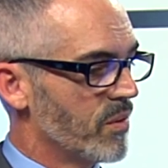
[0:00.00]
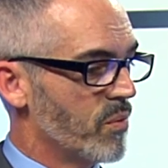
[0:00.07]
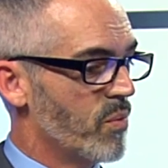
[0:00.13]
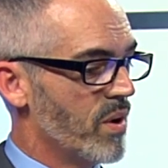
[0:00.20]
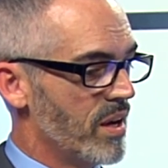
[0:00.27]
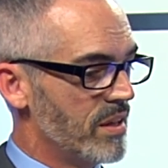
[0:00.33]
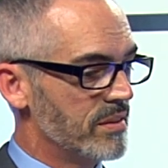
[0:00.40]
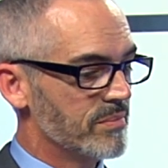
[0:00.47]

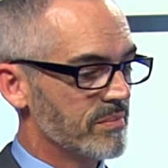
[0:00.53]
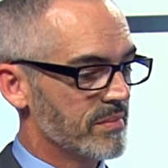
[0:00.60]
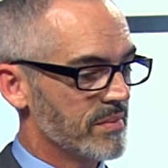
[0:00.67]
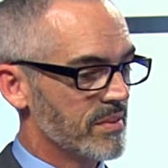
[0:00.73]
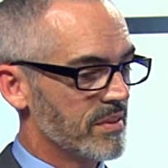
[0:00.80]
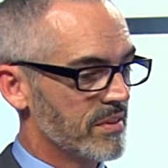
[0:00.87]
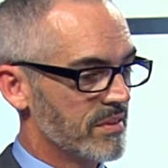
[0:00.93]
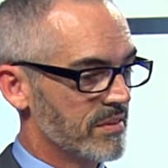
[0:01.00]
Well,
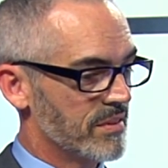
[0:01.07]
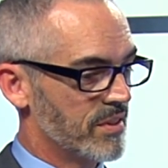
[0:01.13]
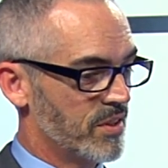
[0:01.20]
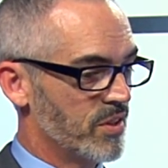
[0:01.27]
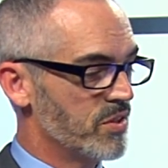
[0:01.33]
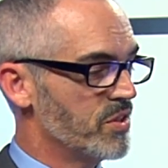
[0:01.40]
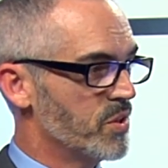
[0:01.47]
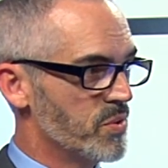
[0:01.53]
the
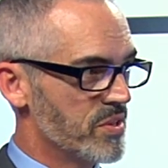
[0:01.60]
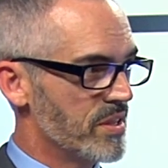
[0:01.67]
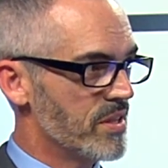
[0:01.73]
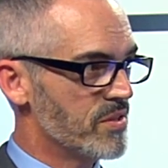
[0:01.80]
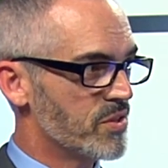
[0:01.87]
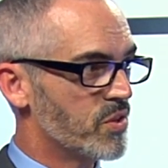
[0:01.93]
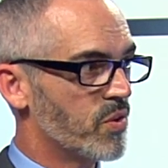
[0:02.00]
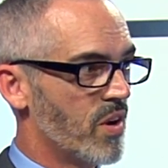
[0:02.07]
good news
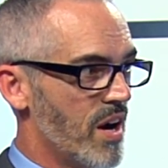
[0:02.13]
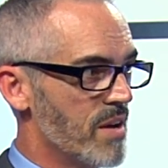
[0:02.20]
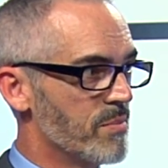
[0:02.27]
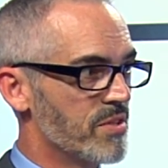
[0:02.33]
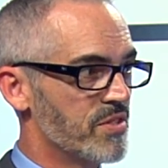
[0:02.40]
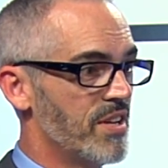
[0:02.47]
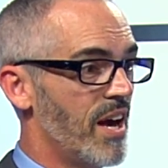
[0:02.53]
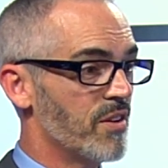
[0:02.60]
is crime
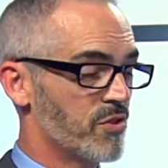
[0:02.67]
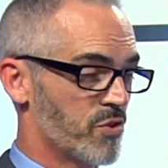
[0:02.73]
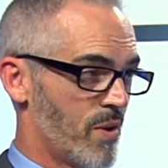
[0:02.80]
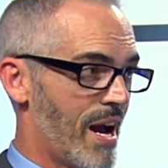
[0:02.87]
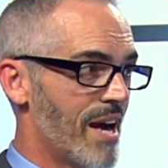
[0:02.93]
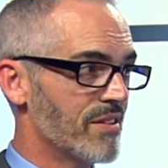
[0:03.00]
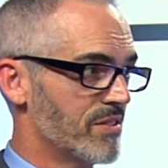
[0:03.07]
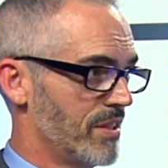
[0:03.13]
is down
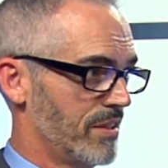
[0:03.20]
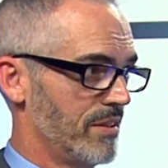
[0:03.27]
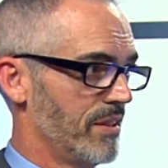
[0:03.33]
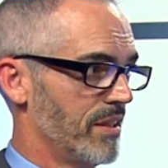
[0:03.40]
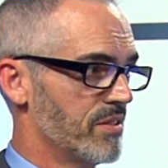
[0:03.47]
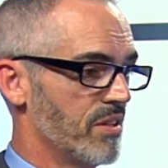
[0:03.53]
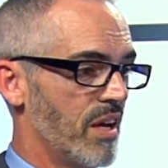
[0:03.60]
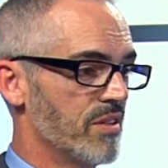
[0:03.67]
drastically.
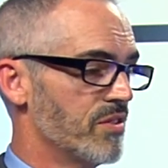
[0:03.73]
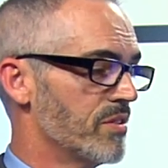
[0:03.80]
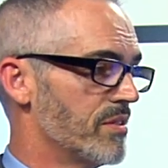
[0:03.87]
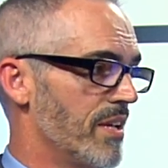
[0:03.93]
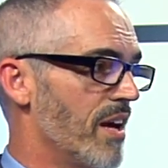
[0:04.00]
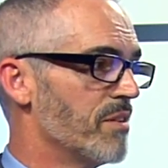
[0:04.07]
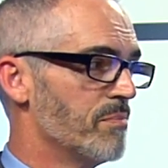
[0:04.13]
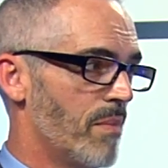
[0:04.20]
It's not just
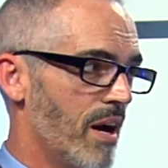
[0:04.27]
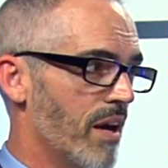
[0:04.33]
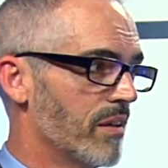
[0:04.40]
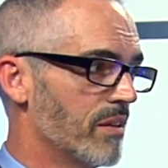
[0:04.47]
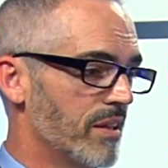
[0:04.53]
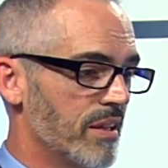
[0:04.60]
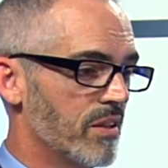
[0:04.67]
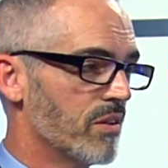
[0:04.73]
down
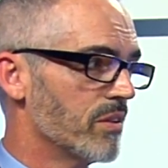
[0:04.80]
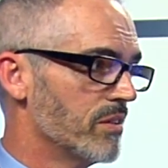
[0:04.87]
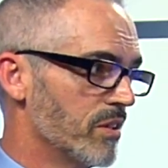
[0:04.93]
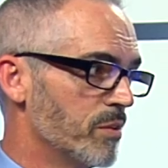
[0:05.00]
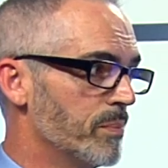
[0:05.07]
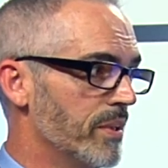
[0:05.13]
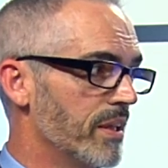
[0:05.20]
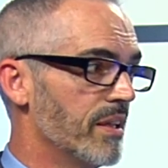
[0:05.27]
mildly or a
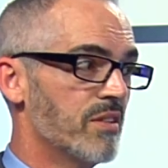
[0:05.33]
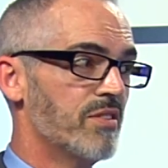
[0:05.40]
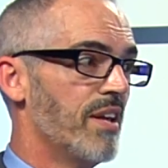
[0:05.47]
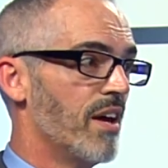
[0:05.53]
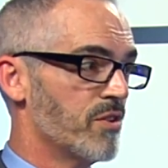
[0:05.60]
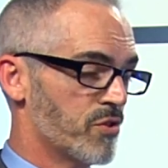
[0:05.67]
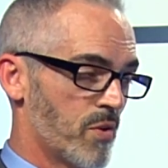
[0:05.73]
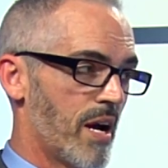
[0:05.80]
little bit, it's
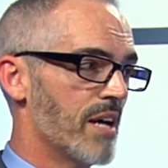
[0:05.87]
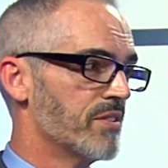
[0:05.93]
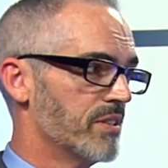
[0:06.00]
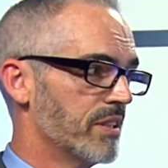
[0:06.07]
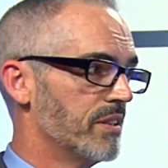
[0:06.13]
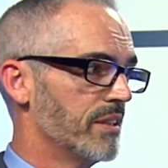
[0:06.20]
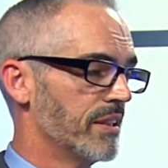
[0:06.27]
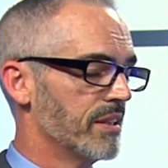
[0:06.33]
down
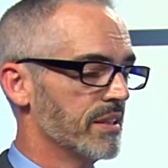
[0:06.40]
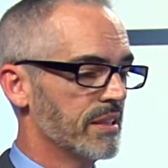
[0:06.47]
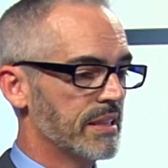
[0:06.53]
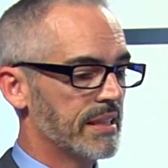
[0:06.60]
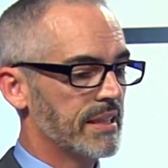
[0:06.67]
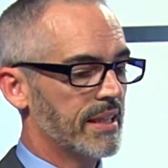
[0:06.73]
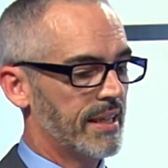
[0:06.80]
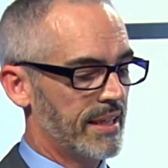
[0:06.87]
drastically.
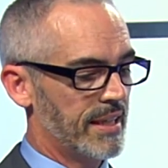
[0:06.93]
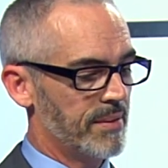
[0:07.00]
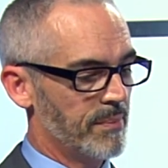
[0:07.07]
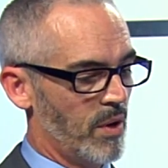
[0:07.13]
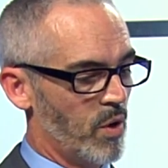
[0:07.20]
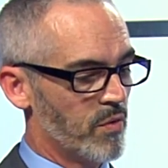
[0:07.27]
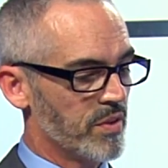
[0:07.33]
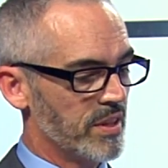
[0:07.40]

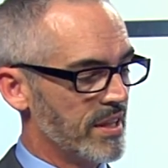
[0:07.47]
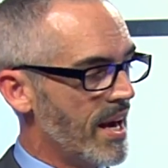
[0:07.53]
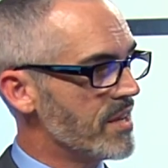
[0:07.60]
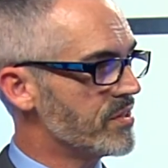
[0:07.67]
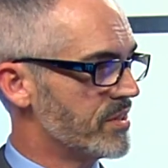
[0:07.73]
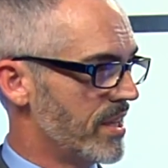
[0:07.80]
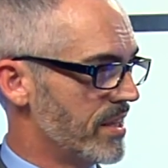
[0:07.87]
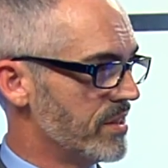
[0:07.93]
Over the
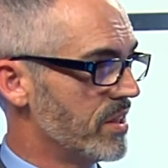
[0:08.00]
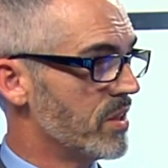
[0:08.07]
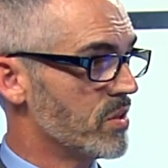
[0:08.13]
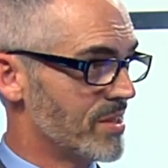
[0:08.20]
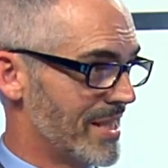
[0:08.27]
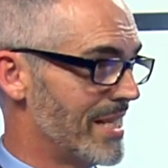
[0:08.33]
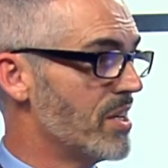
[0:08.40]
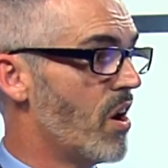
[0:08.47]
last 10 years
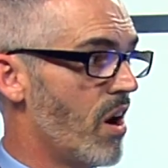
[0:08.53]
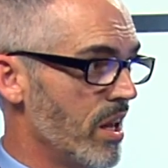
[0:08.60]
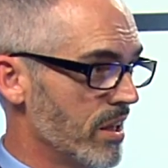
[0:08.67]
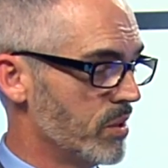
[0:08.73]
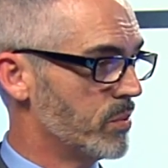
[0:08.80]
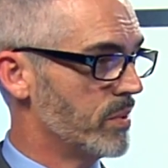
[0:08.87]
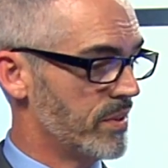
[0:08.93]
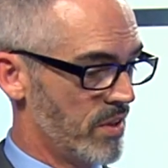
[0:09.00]
in
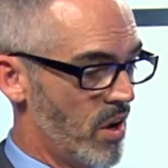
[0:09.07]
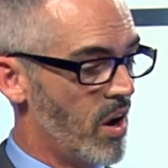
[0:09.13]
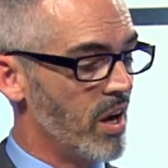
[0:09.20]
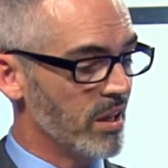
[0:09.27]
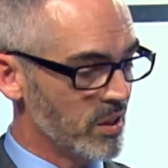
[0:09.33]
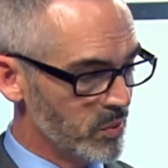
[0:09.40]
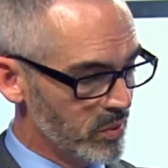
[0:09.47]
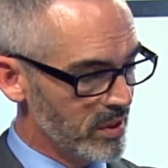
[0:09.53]
Hollywood, the
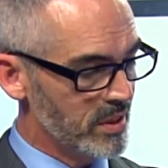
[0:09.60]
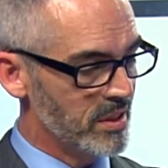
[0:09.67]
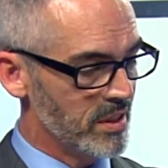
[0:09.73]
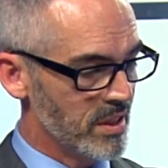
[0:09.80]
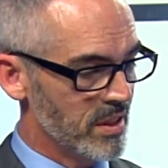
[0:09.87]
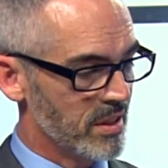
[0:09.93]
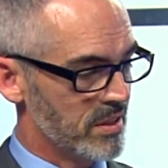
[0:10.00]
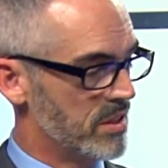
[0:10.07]
Hollywood
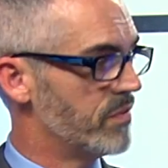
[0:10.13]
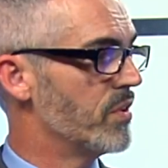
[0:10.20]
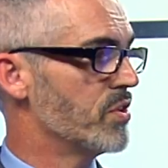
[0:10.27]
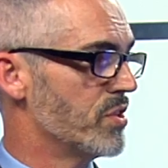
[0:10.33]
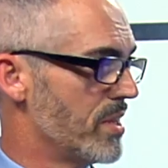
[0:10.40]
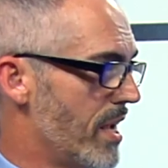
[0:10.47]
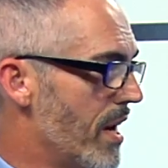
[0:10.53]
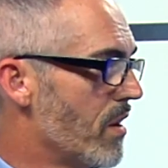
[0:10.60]

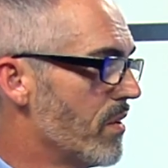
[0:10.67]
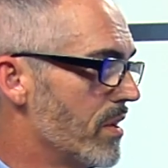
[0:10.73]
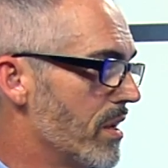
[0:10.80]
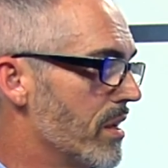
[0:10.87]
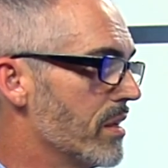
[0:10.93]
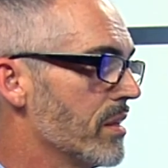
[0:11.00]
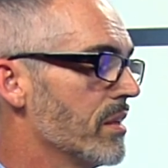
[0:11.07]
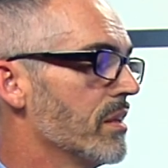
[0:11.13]
division
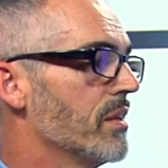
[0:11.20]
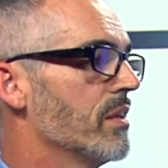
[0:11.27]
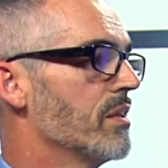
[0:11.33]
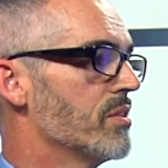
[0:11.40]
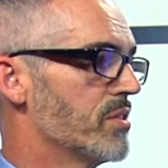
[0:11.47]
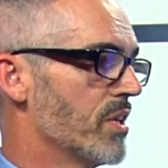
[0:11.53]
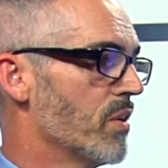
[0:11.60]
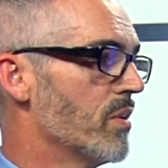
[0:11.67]
area,
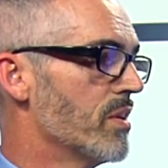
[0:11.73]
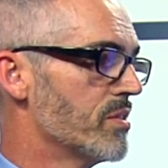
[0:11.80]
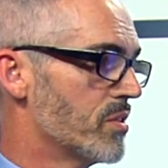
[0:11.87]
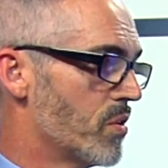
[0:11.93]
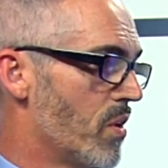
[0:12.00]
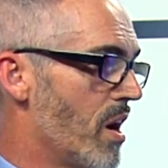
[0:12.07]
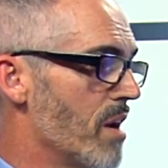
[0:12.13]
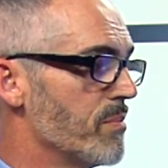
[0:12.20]
serious
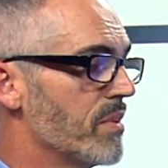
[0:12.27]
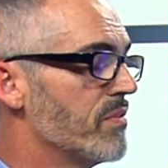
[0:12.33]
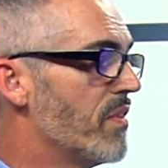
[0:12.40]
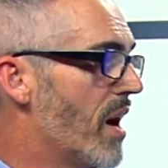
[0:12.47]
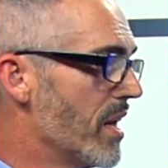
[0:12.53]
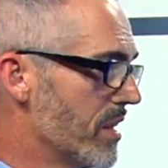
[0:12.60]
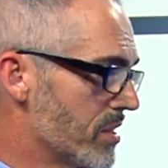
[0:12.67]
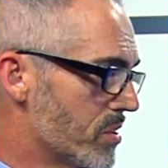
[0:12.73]
crime, the
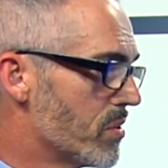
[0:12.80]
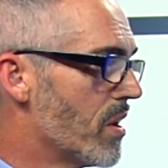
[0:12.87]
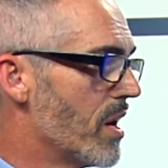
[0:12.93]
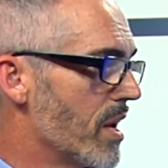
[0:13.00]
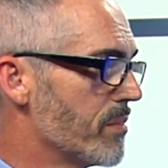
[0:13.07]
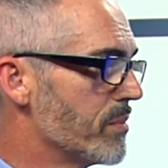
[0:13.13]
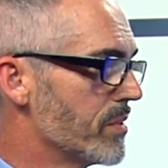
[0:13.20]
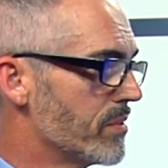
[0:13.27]
violent
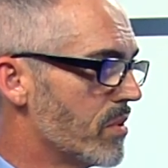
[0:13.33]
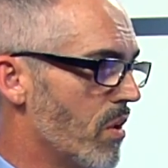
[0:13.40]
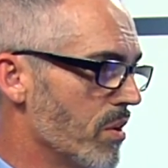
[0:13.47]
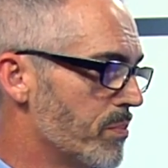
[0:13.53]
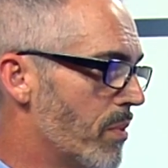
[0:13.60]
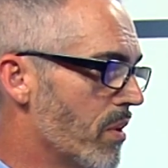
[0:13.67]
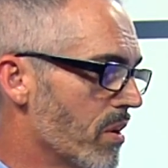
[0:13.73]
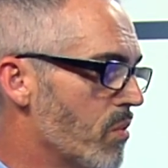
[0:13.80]
crime
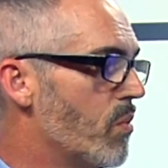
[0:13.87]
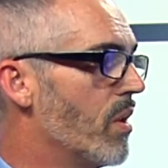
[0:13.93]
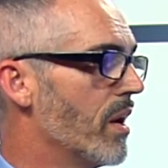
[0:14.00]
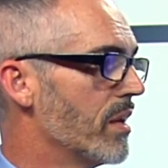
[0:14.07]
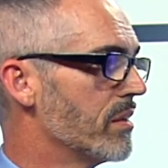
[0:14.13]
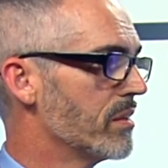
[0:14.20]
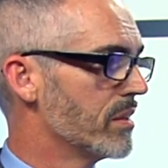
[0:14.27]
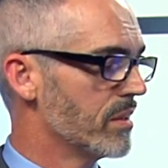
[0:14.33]
called Part 1,